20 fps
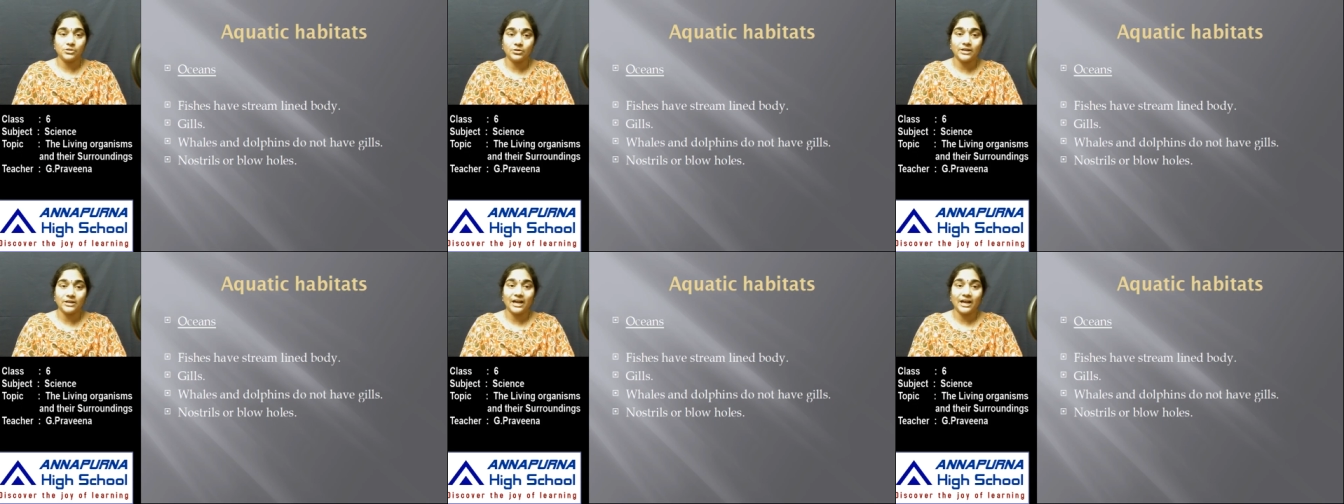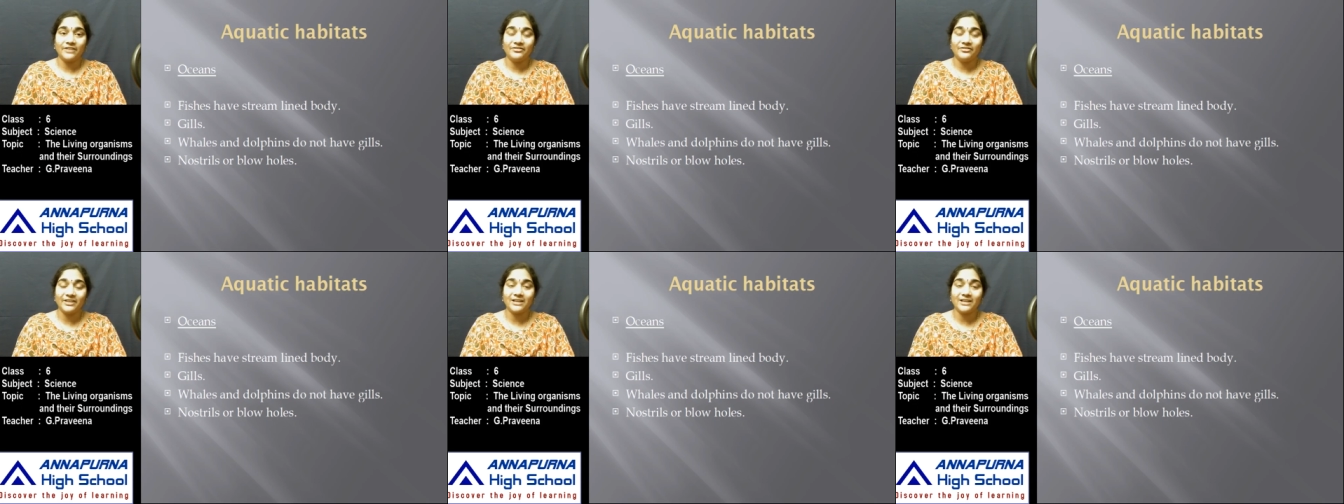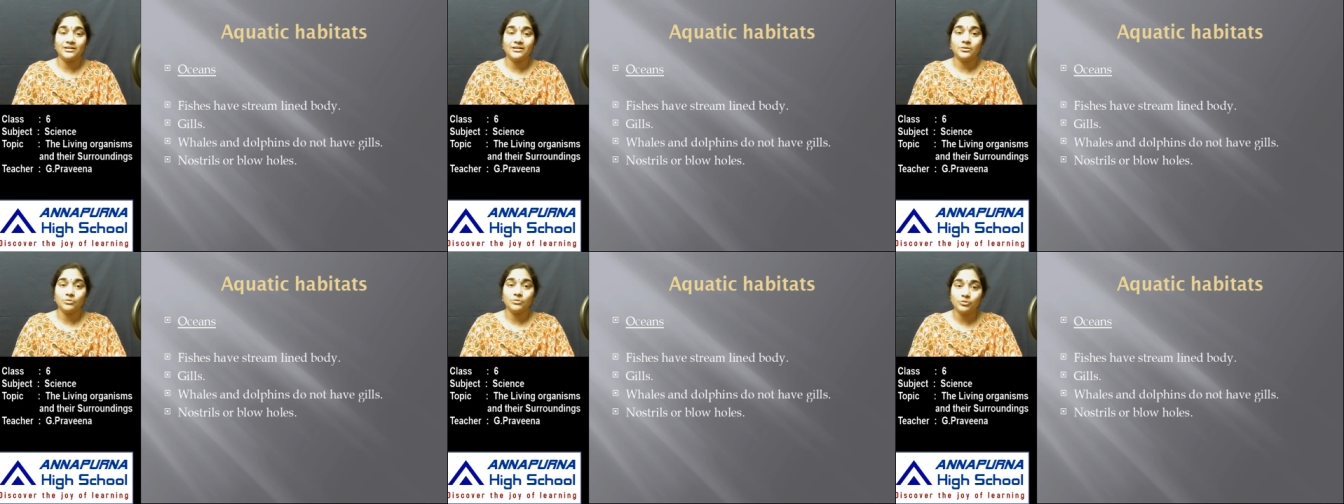so that
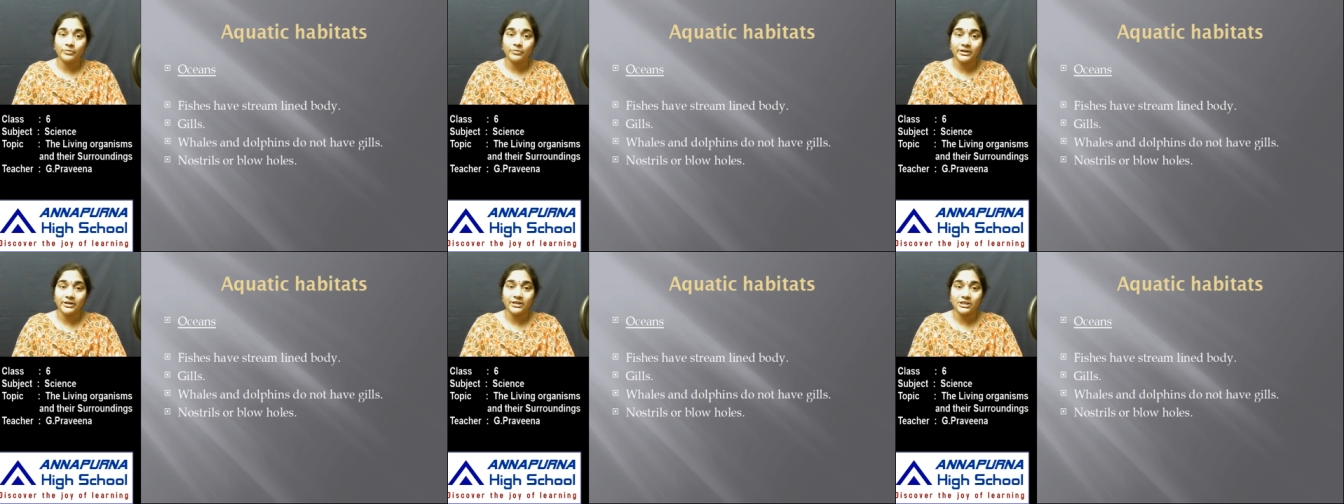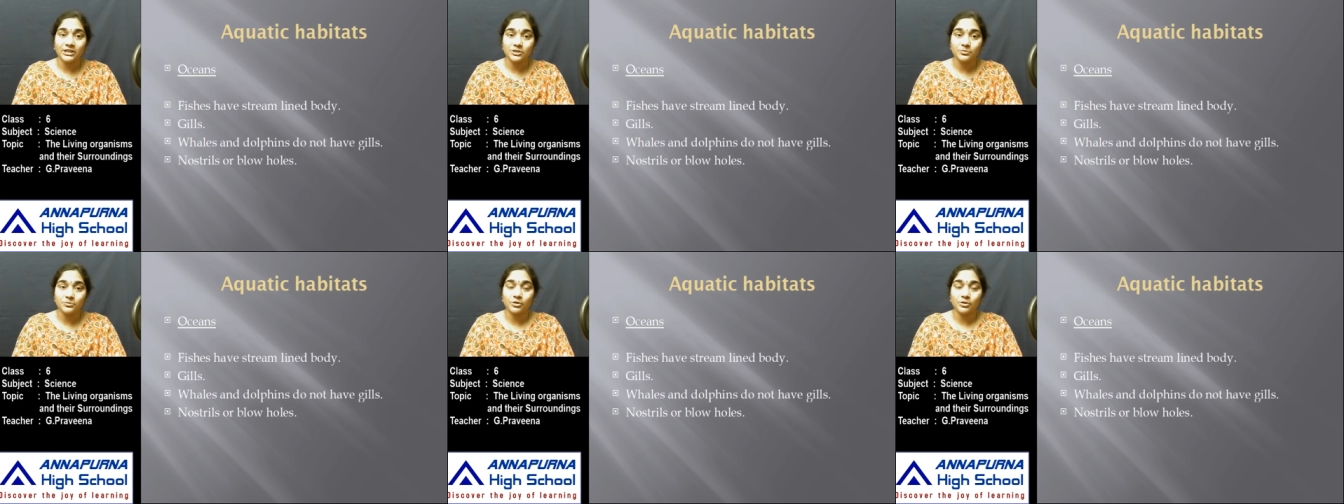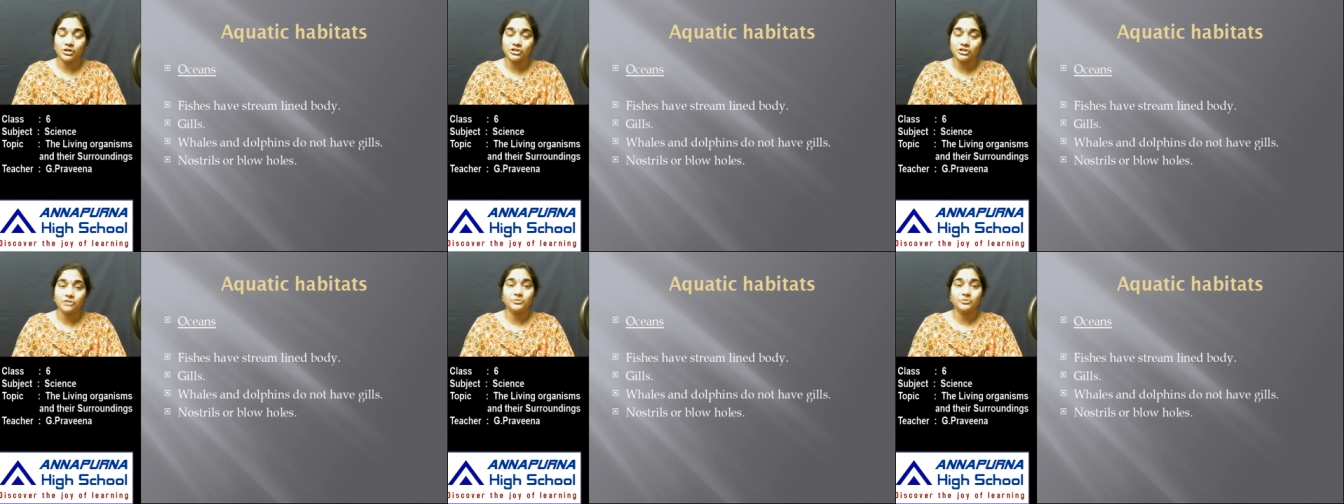where the movement is
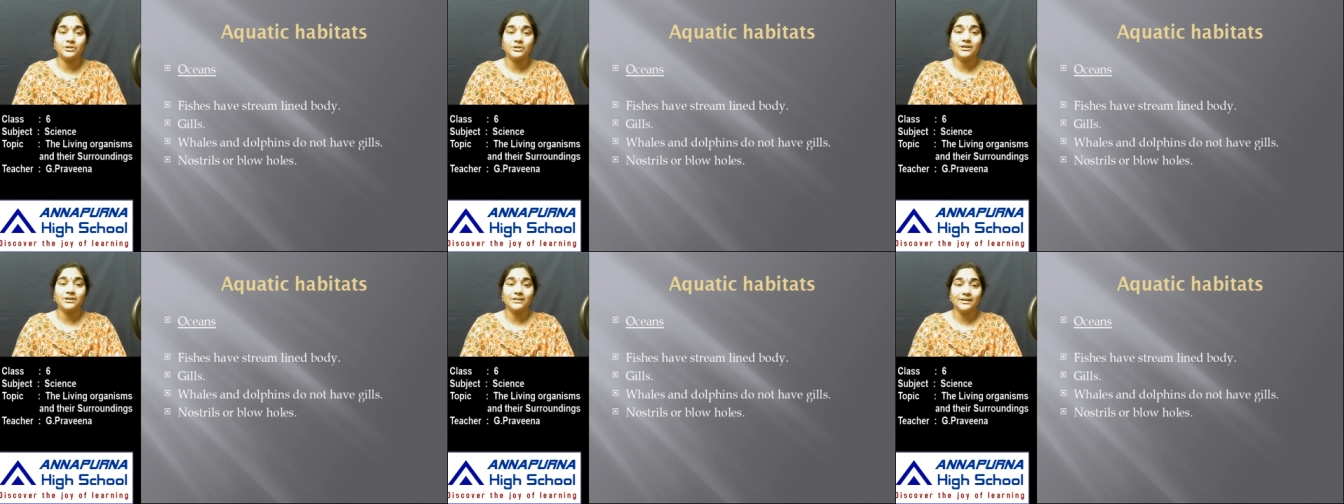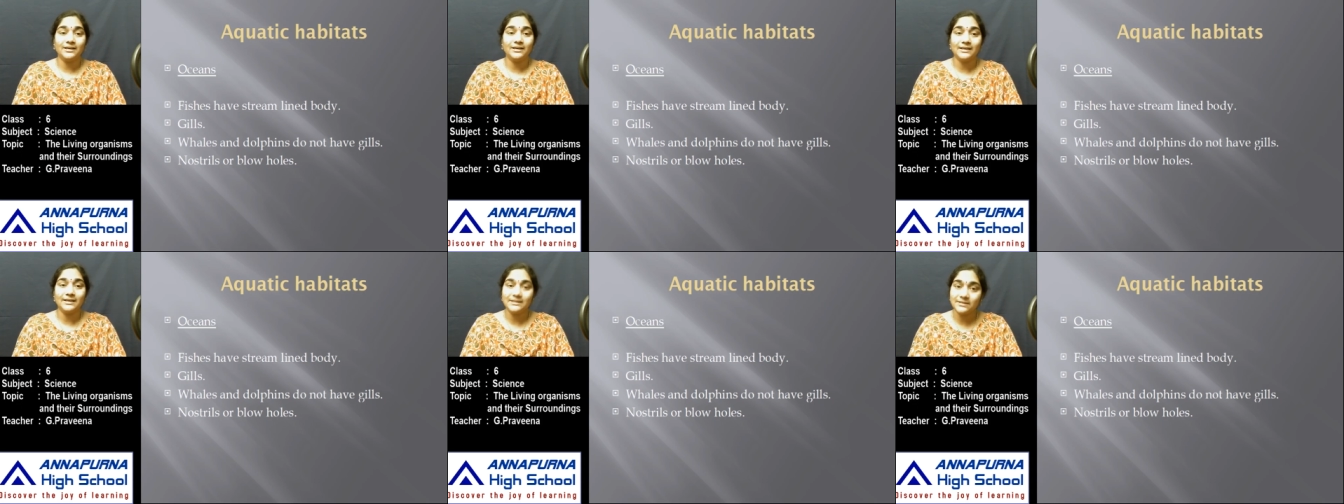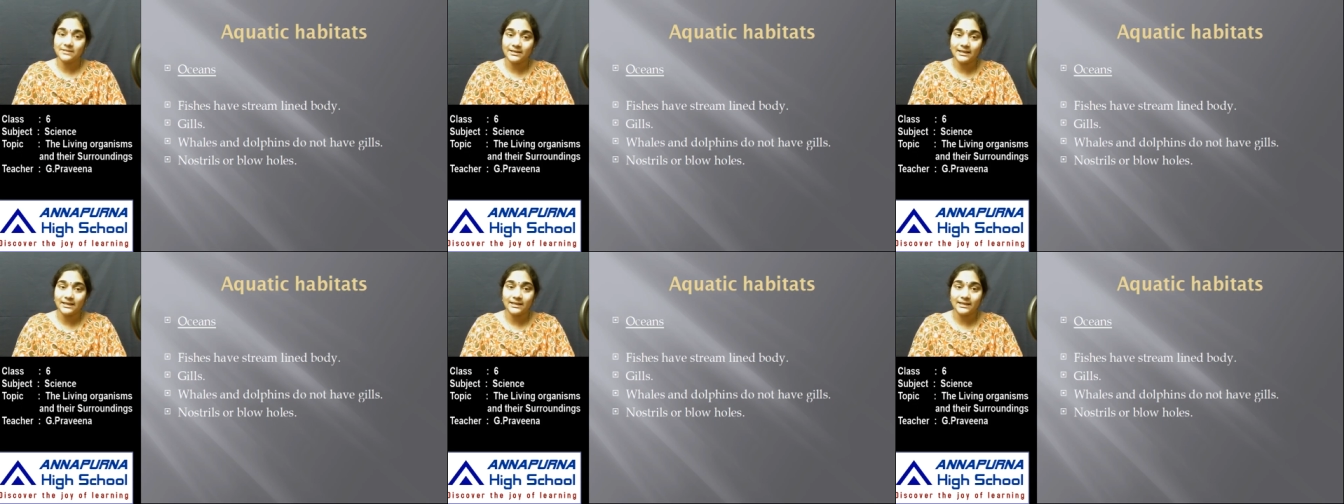possible
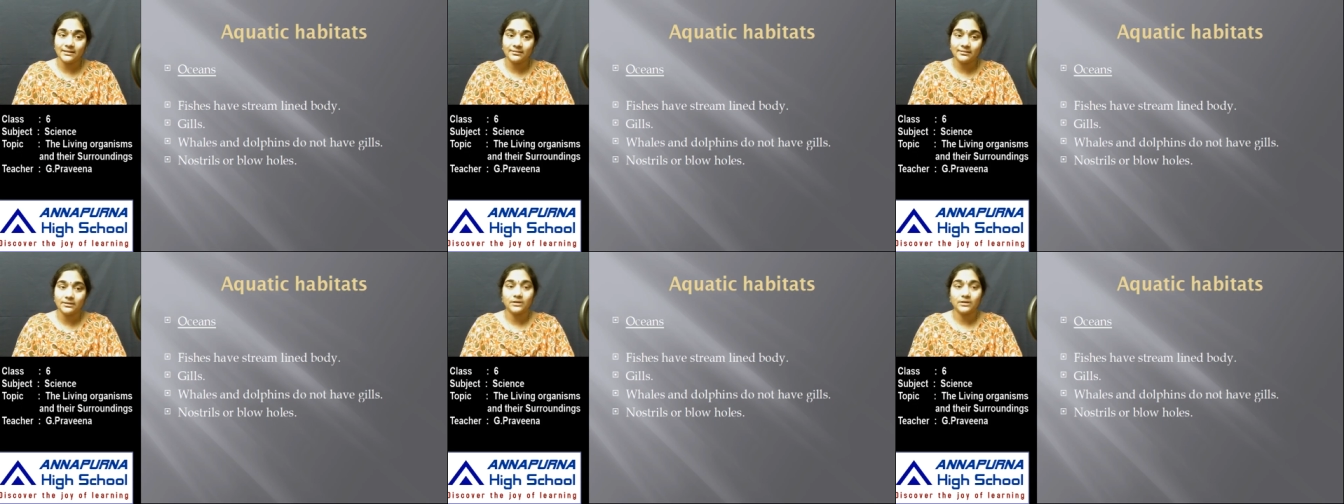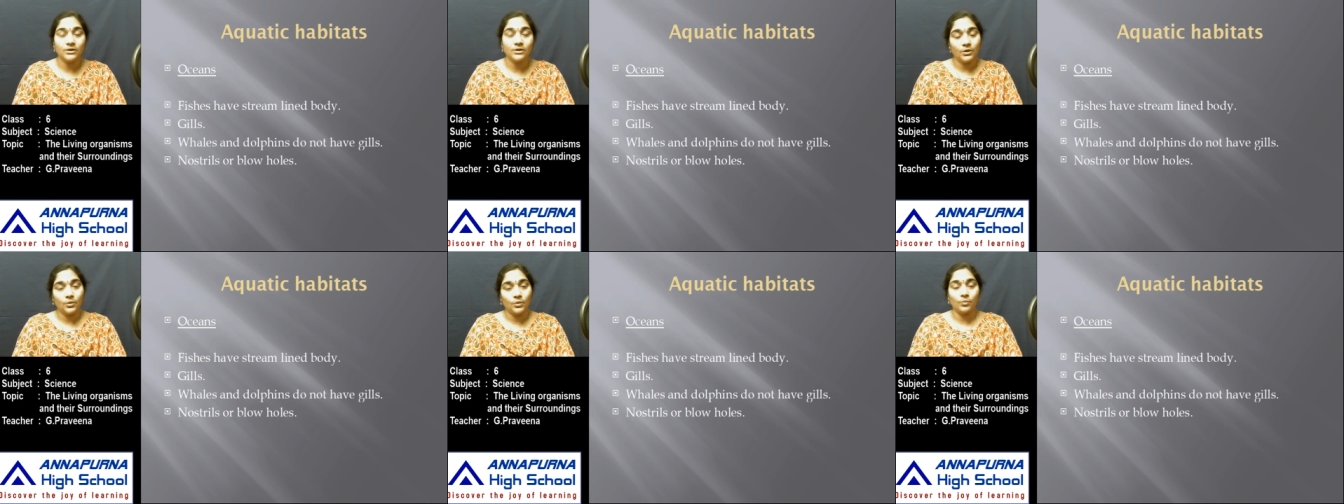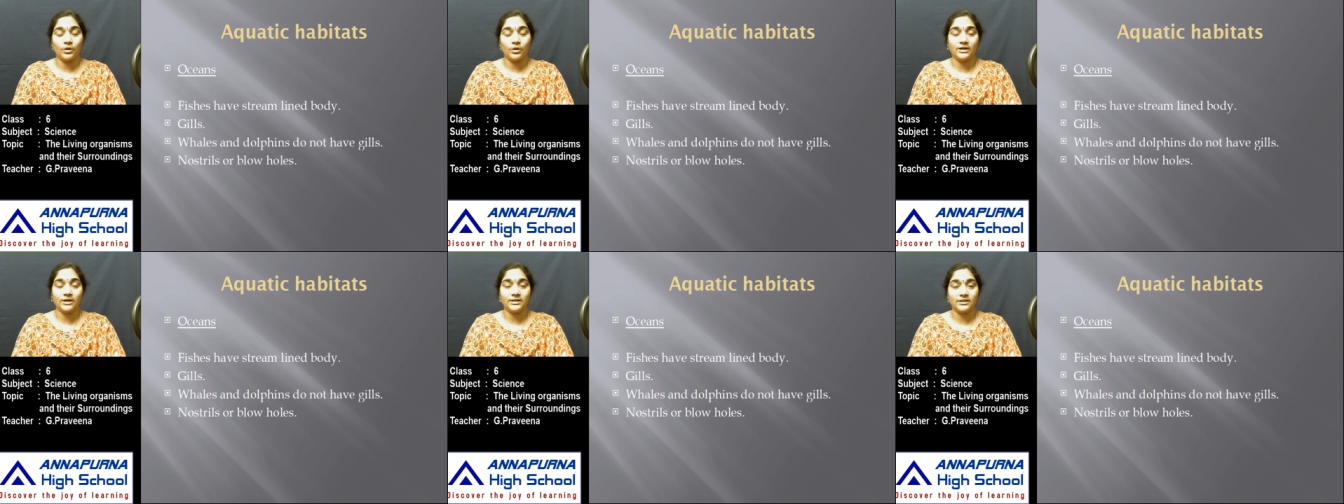easily in the
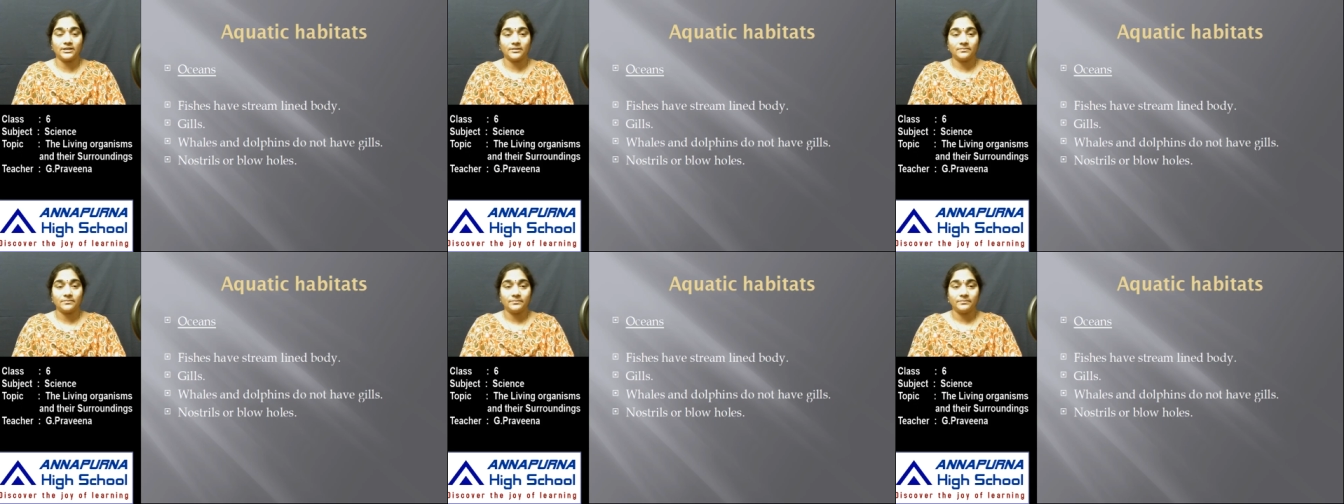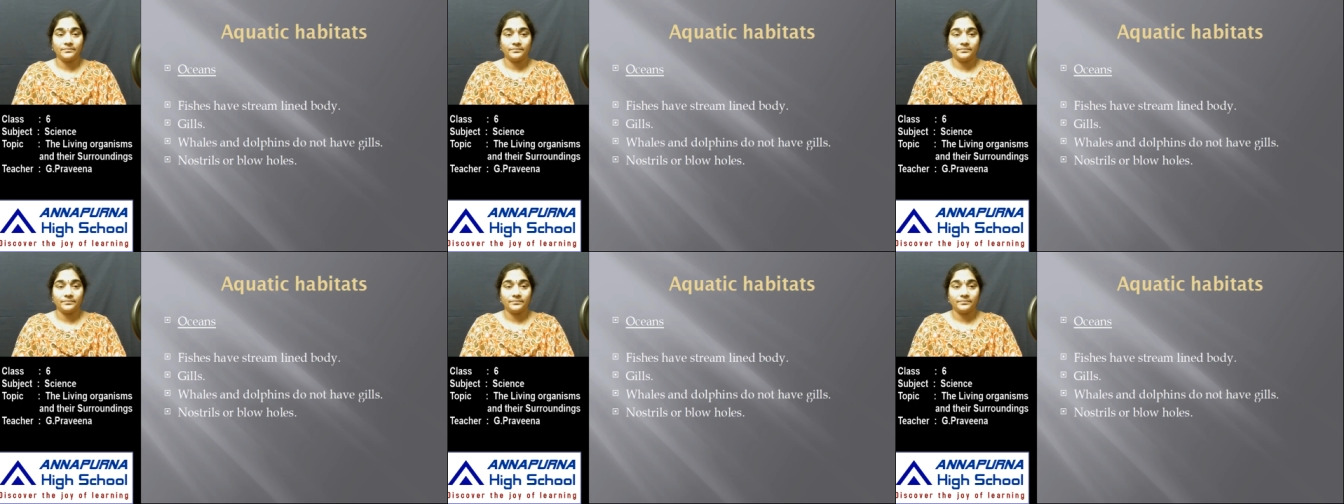water.